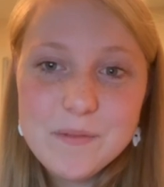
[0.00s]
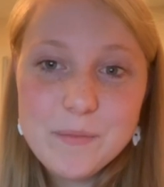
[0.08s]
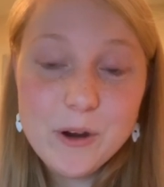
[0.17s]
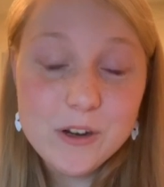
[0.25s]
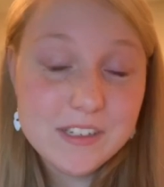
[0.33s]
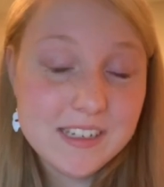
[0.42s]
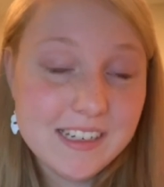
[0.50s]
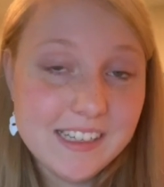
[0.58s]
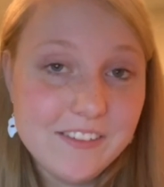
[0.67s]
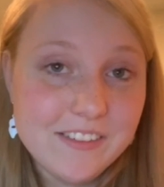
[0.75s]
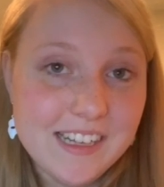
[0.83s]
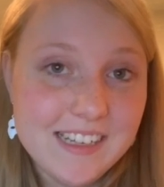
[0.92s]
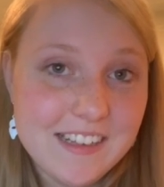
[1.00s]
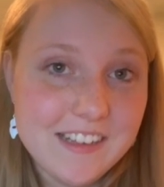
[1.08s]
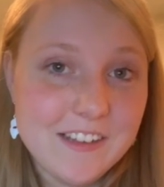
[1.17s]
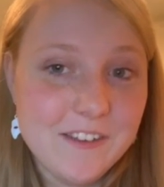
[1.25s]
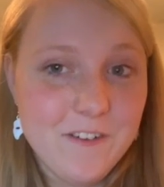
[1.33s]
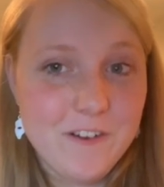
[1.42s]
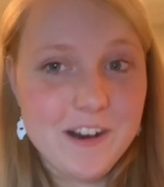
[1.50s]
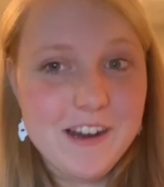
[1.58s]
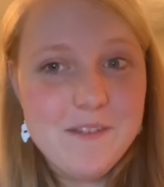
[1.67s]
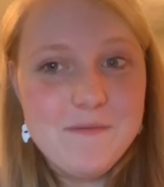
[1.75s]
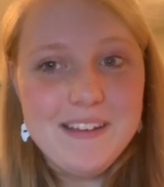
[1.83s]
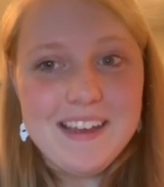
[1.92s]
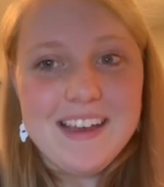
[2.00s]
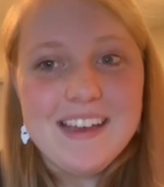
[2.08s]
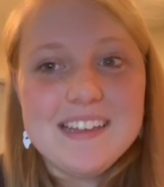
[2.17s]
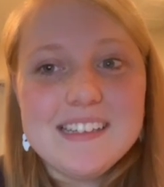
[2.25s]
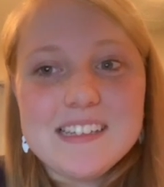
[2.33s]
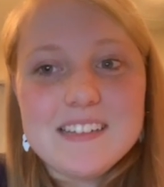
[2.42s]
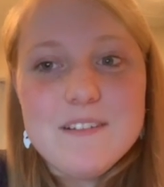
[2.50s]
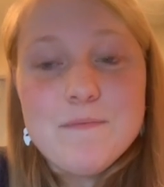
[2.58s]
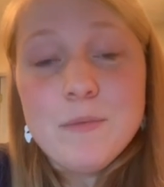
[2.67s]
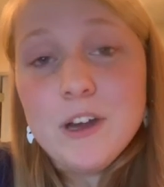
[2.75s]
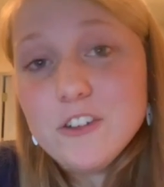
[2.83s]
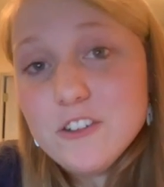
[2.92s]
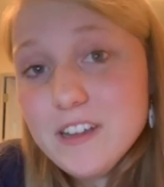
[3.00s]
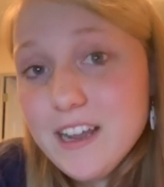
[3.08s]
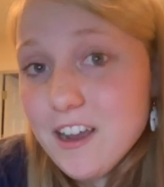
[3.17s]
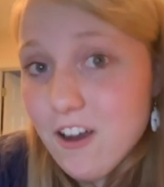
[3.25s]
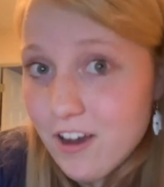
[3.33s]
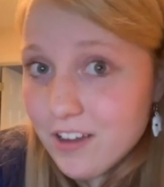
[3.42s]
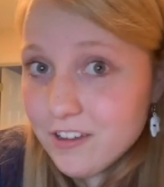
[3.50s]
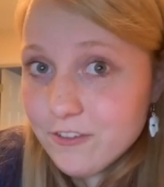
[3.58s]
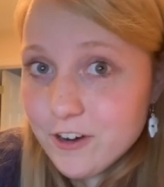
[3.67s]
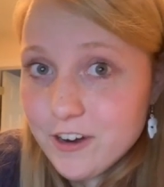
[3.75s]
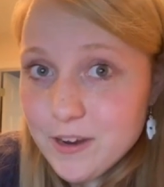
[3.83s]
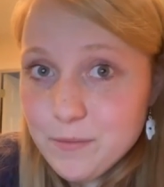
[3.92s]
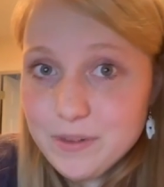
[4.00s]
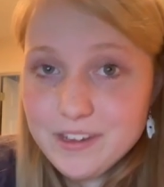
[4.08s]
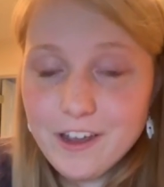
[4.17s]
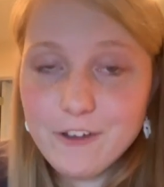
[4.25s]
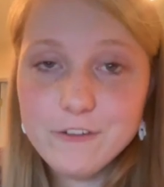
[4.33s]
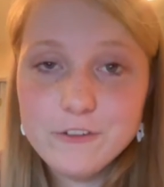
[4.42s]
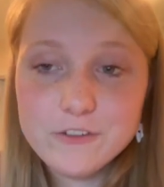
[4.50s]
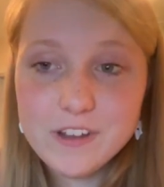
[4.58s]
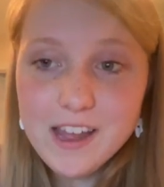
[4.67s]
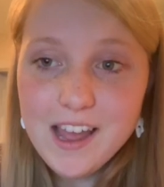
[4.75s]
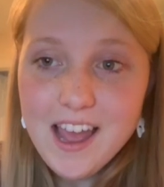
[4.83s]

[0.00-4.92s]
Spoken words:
personally relate to the story because, much like Oliver himself,